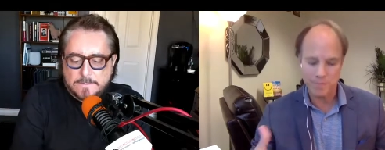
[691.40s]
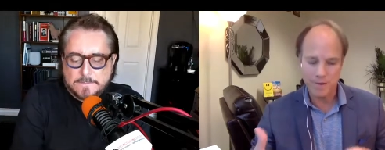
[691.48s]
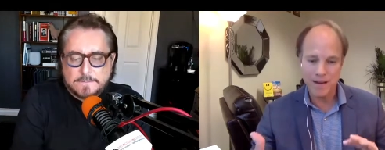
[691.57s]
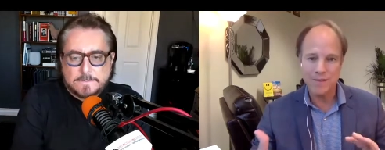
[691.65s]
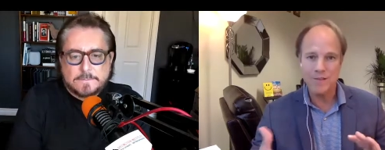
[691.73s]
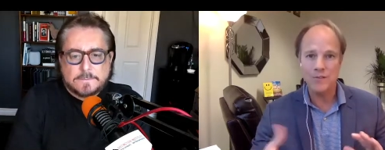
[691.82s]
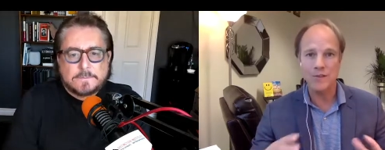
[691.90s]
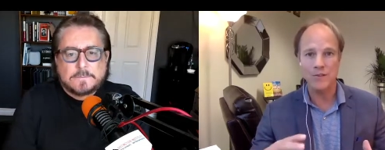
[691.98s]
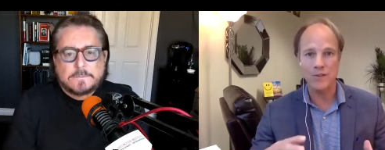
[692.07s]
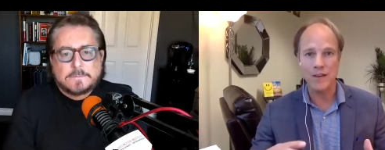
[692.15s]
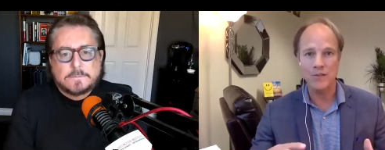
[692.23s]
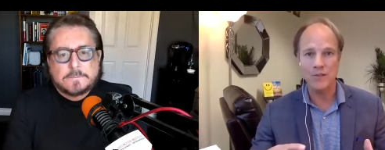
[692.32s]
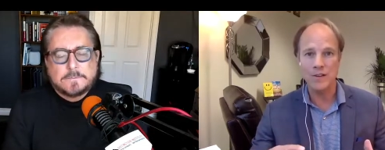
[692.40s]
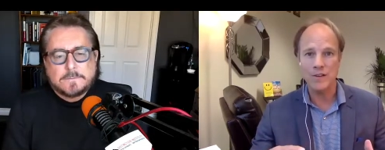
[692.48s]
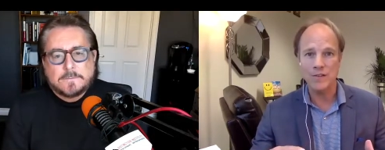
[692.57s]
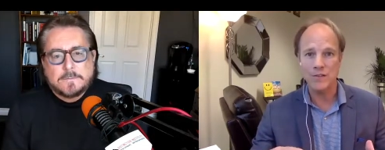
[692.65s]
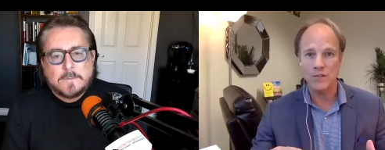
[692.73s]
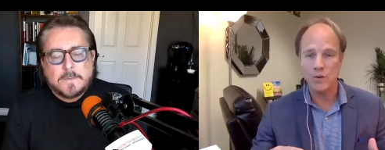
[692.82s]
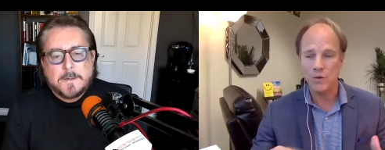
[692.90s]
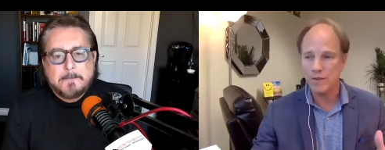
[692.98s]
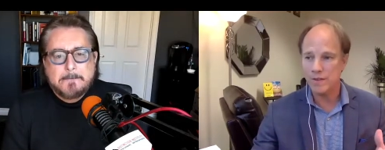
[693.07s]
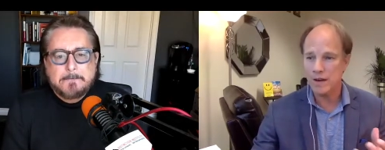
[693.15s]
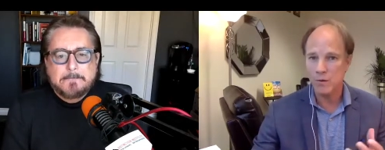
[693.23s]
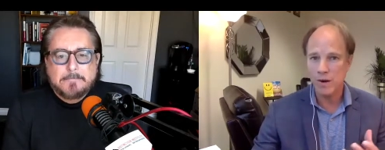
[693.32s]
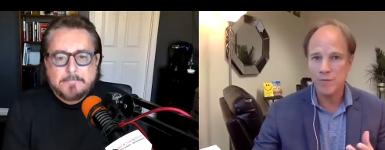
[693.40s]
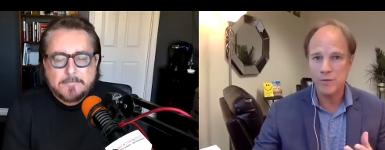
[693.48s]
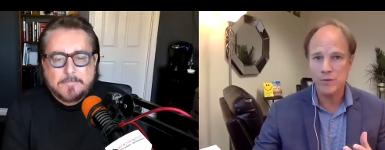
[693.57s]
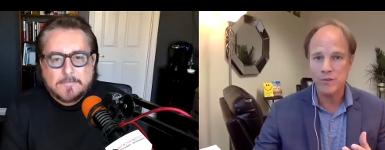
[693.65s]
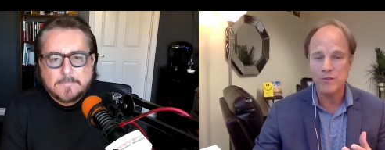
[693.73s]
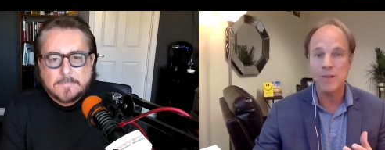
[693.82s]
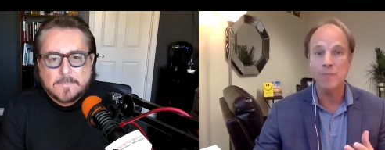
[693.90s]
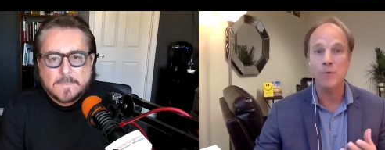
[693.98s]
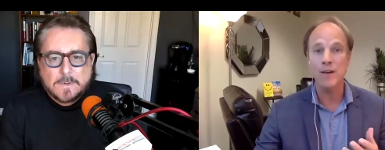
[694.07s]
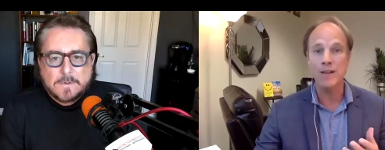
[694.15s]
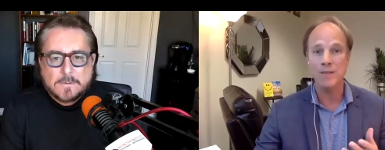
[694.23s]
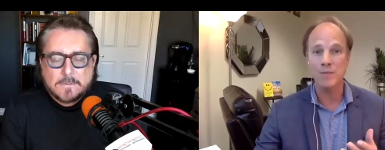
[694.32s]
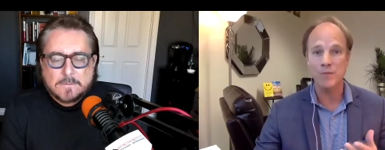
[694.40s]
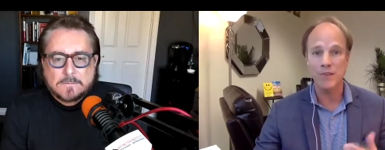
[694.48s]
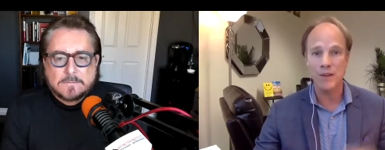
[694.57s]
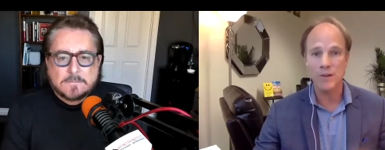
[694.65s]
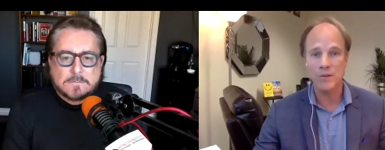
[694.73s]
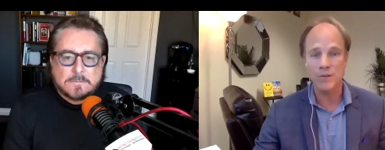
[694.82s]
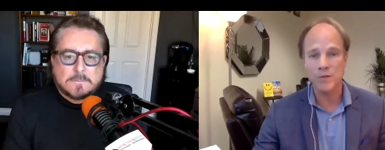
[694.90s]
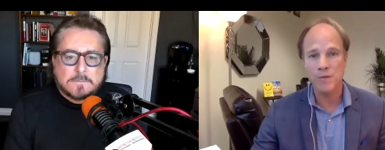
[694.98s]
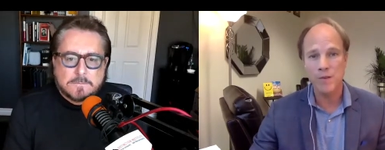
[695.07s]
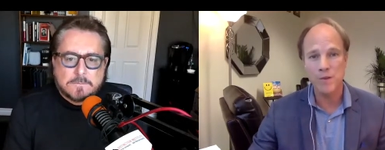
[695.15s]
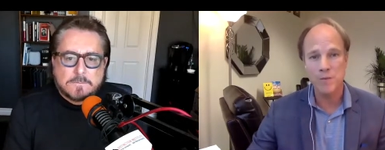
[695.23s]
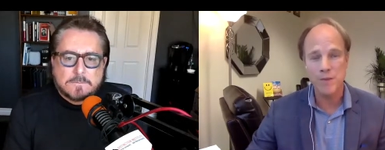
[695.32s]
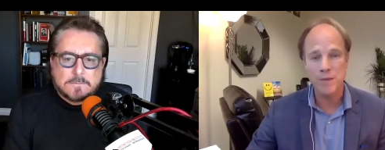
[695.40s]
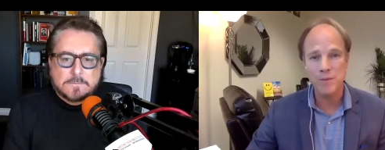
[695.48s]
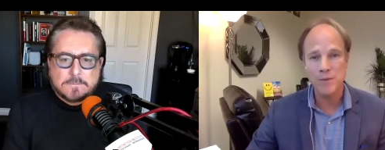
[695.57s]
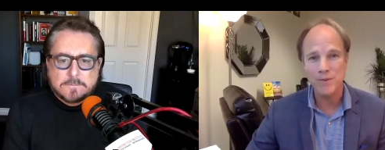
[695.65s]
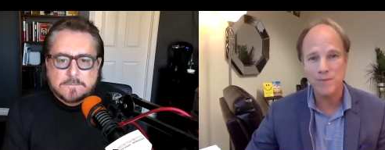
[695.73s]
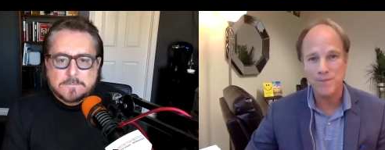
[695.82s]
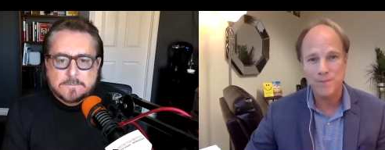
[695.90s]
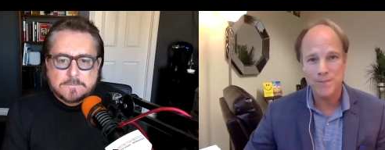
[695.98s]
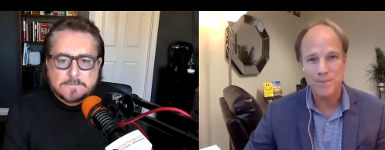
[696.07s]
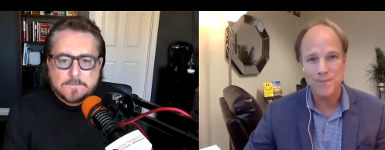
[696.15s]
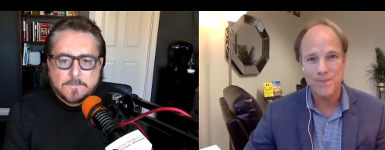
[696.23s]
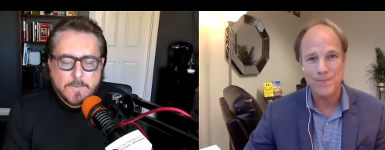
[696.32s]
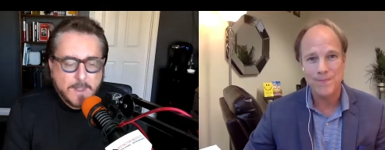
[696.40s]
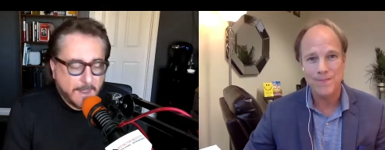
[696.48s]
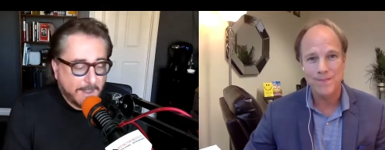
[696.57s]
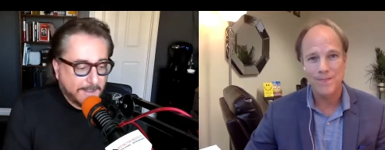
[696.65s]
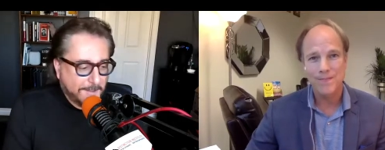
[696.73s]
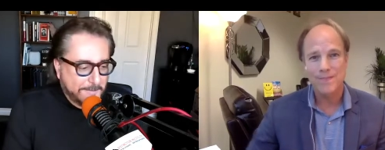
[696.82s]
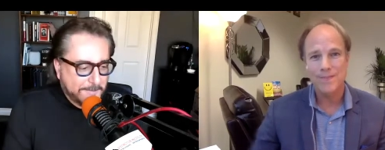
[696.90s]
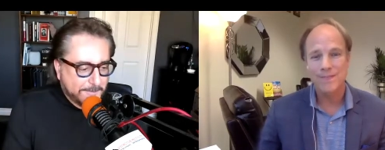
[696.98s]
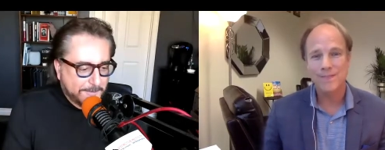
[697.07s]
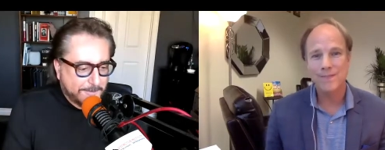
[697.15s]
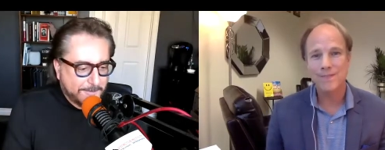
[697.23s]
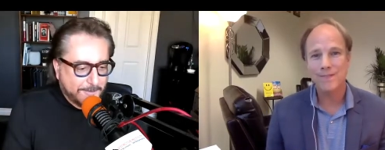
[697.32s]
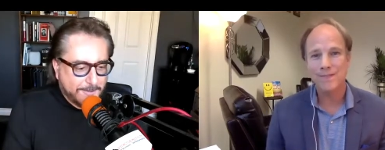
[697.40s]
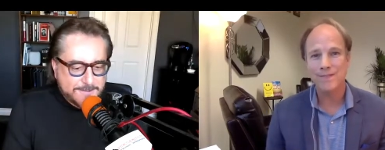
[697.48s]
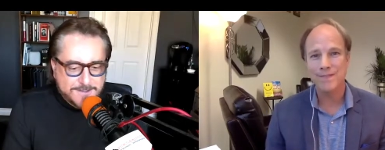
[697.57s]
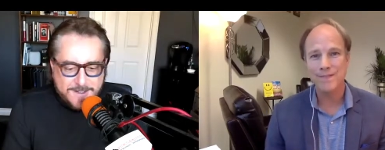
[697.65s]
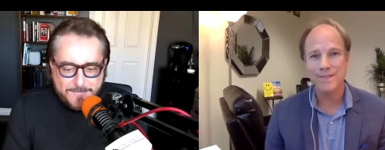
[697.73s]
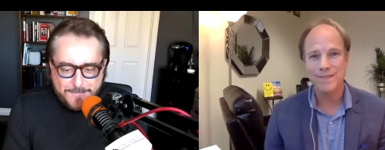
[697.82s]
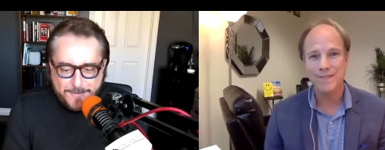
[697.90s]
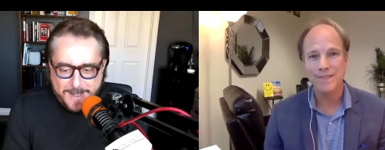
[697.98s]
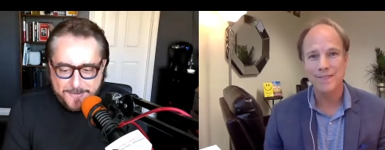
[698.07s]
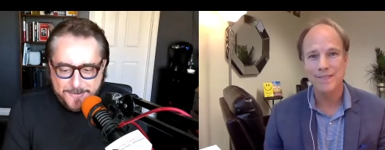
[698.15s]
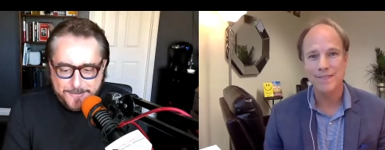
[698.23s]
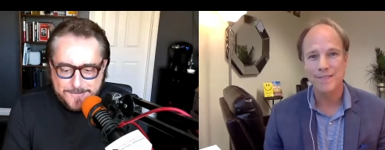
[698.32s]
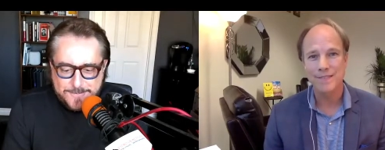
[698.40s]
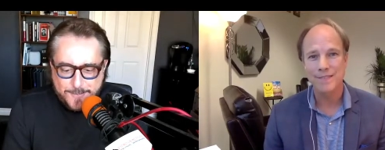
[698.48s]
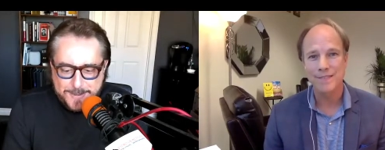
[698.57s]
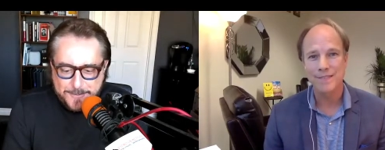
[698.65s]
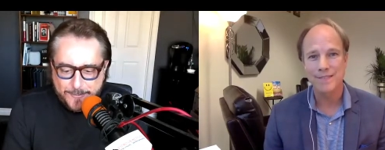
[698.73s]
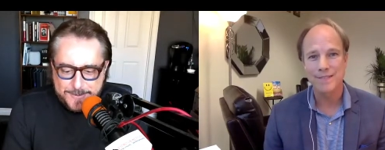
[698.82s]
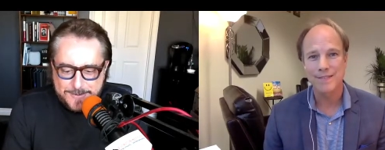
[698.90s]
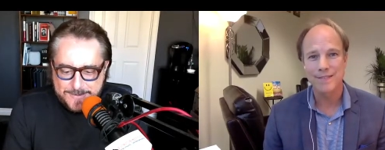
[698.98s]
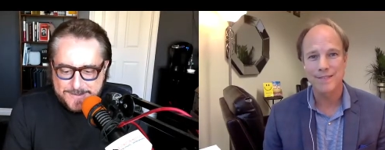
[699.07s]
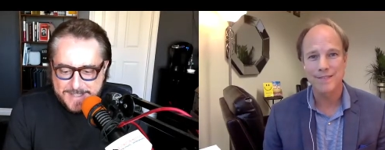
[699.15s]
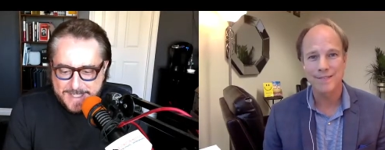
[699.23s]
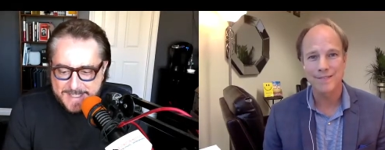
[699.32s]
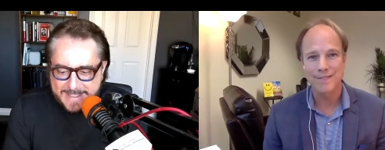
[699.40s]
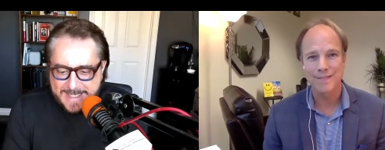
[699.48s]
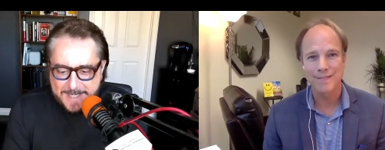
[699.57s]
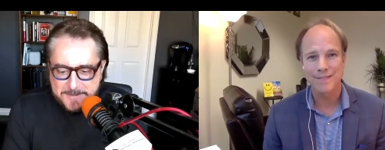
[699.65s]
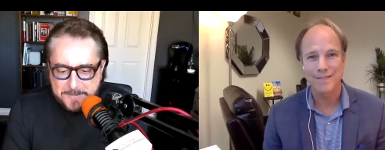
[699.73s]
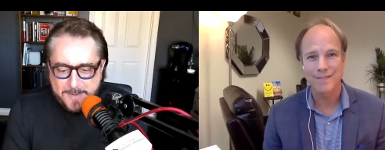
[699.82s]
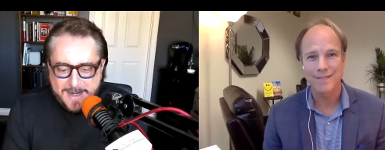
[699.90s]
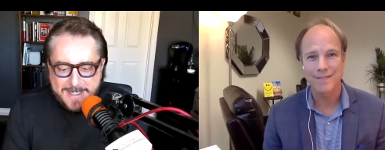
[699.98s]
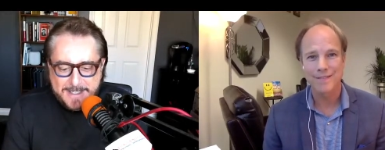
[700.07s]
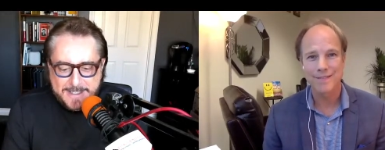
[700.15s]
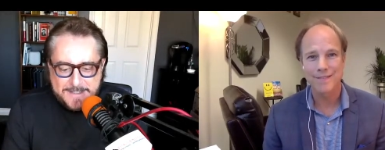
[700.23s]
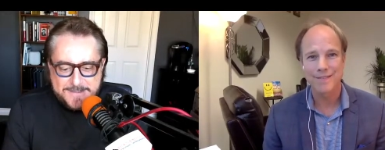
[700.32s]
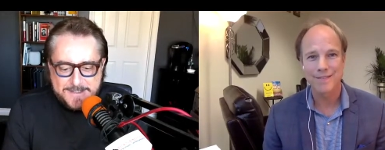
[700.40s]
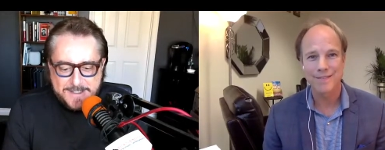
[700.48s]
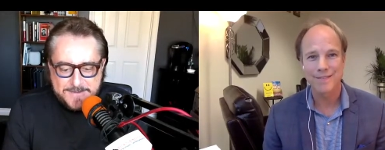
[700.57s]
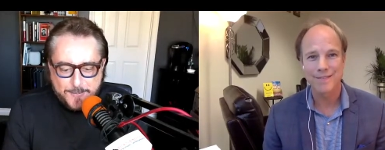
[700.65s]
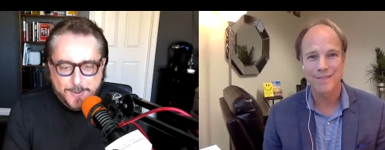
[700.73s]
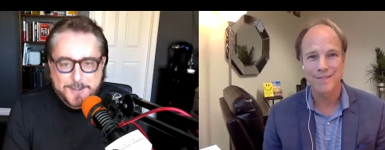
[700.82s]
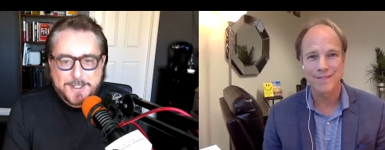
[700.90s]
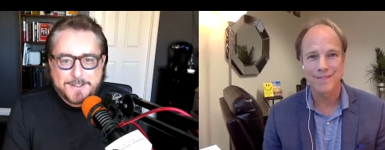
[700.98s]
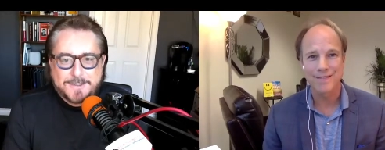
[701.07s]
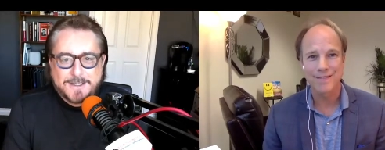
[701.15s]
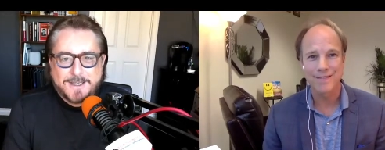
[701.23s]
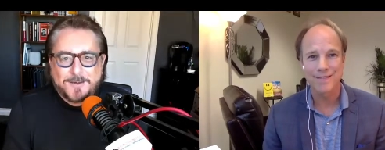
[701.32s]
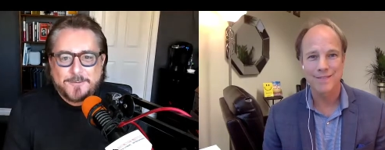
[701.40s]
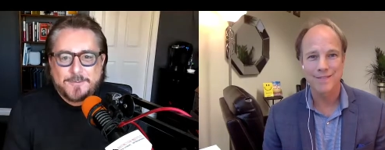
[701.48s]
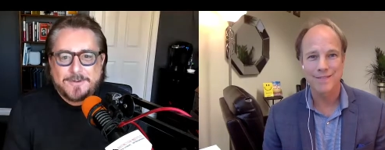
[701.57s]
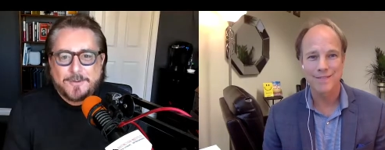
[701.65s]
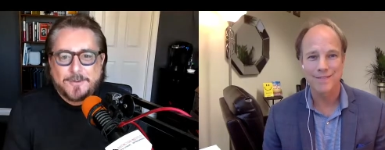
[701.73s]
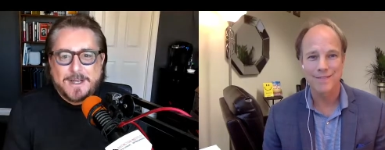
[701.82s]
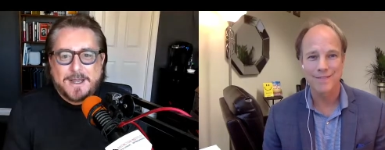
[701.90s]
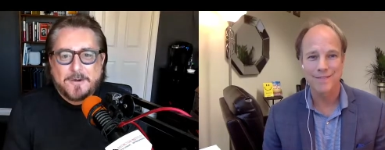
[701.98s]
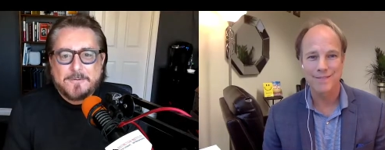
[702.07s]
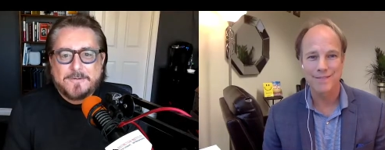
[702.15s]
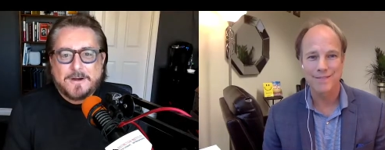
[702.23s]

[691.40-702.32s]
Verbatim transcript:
Speaker 1: made these distinctions so that they were able to separate themselves from other people?
Speaker 2: You know, there are several. There's one that when you just said that came to mind, and it's one that you and I are very